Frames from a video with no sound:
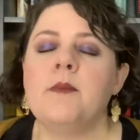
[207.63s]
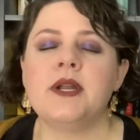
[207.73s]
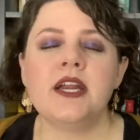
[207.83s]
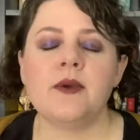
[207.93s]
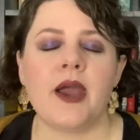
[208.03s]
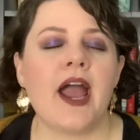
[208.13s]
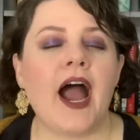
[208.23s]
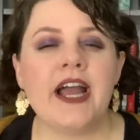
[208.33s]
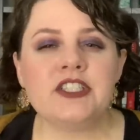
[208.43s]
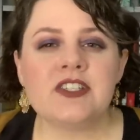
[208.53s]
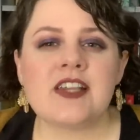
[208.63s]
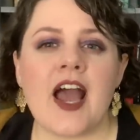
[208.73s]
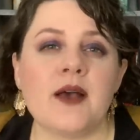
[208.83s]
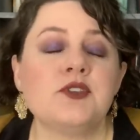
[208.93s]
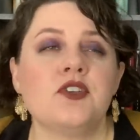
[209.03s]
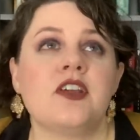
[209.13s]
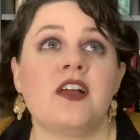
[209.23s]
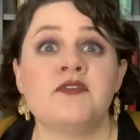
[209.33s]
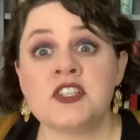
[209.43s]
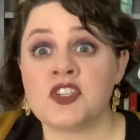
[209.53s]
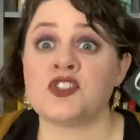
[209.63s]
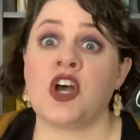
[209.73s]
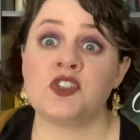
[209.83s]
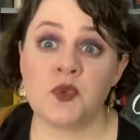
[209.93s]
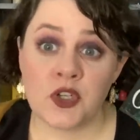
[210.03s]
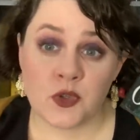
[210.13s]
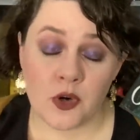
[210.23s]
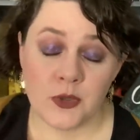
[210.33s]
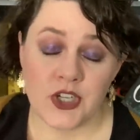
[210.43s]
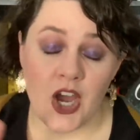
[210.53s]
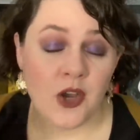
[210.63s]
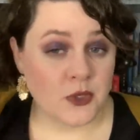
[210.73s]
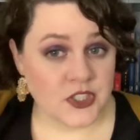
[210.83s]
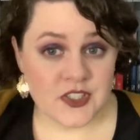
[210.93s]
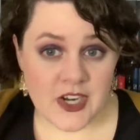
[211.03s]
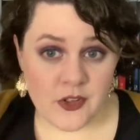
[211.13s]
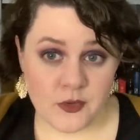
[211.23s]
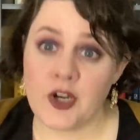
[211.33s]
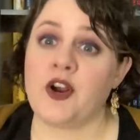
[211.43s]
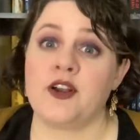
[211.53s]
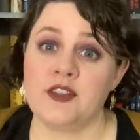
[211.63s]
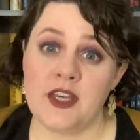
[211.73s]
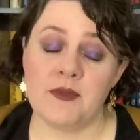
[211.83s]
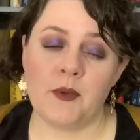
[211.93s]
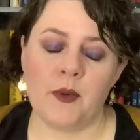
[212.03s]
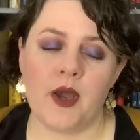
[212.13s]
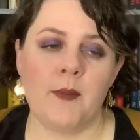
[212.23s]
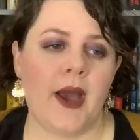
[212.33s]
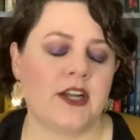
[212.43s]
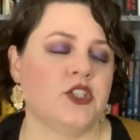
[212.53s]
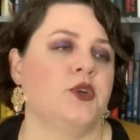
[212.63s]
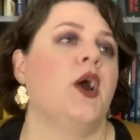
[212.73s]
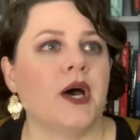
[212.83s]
But anyway, I just absolutely love this. There's also an adorable dog, which is another recurring theme that we will come back to.